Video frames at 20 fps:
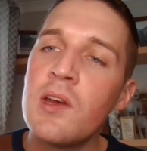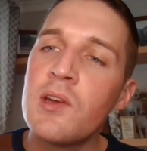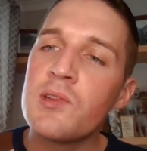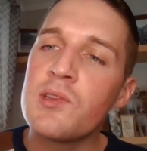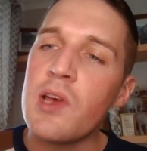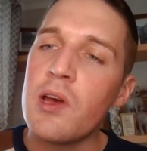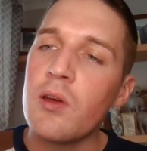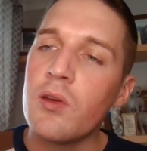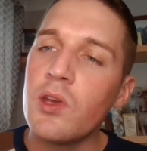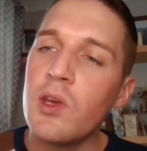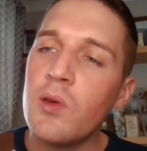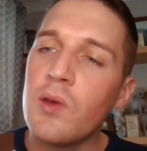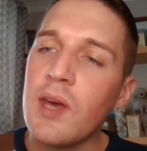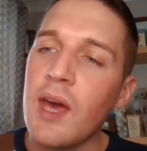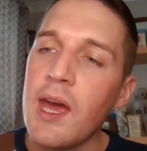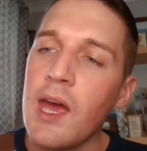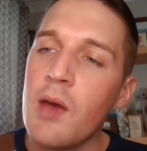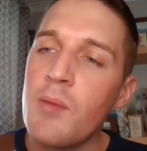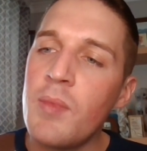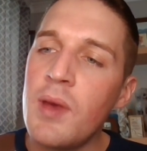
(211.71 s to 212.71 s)
so,
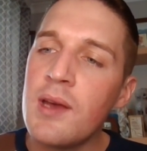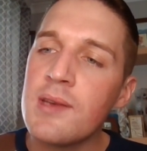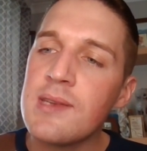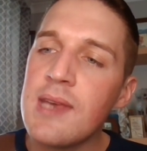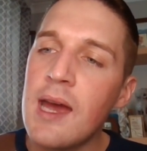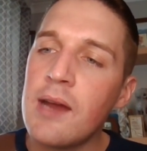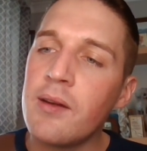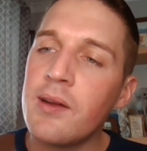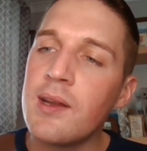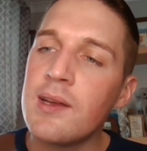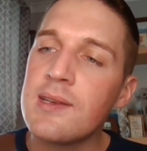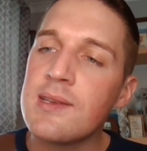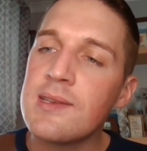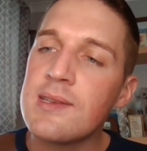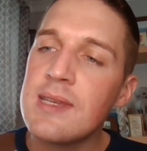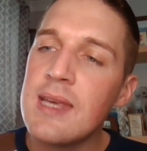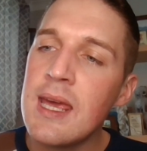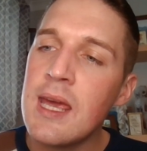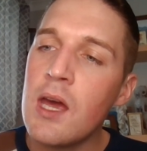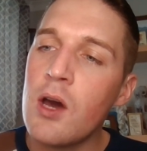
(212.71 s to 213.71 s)
UK, immerse hair in a
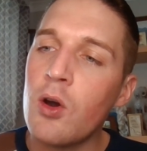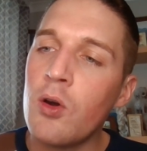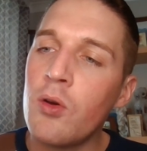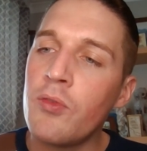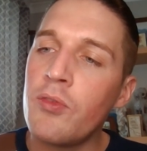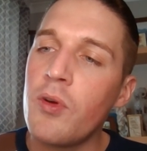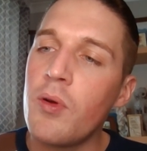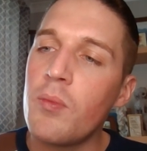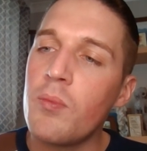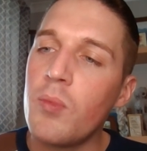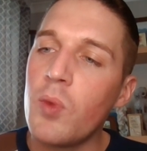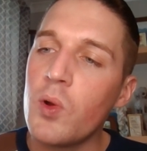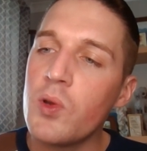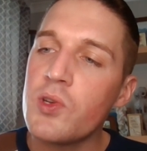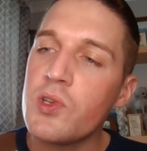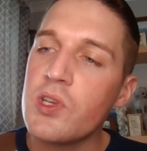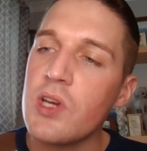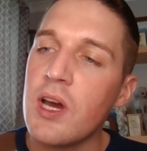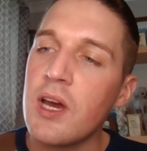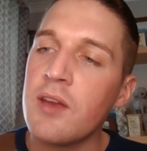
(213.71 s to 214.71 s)
sea of
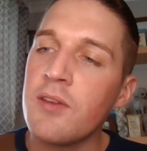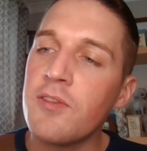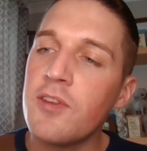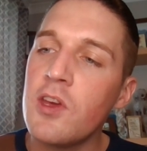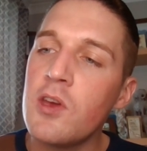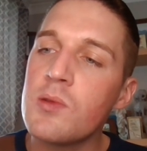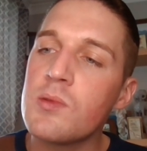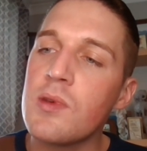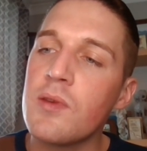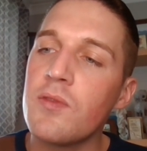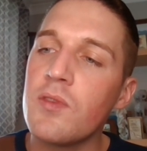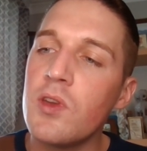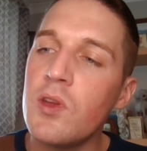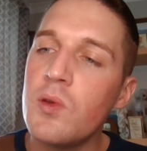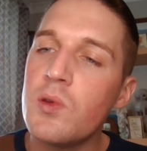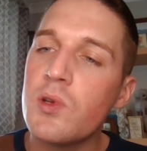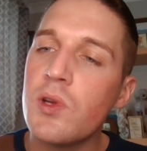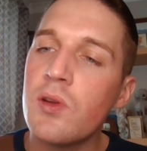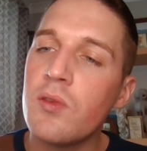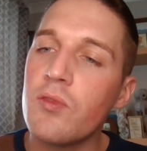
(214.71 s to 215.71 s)
moisture infused with
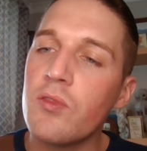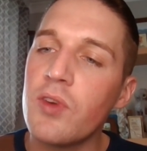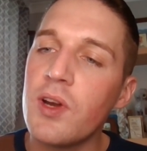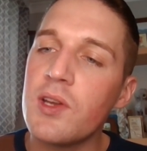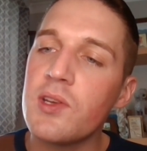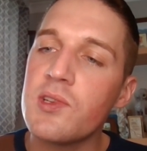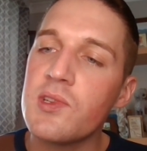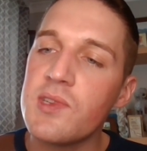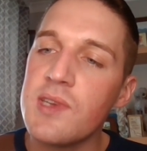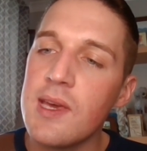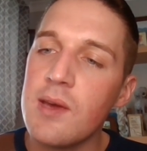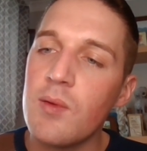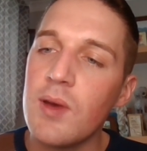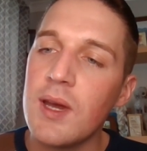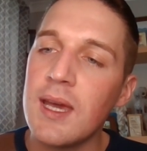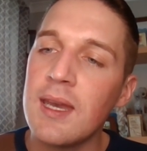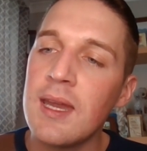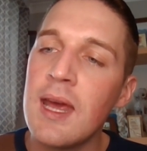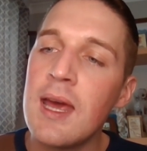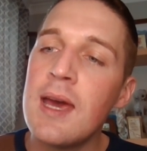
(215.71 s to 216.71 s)
nutrient rich
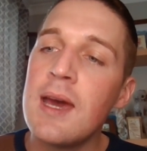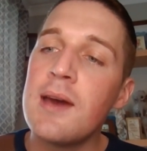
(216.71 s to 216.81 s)
seaweed.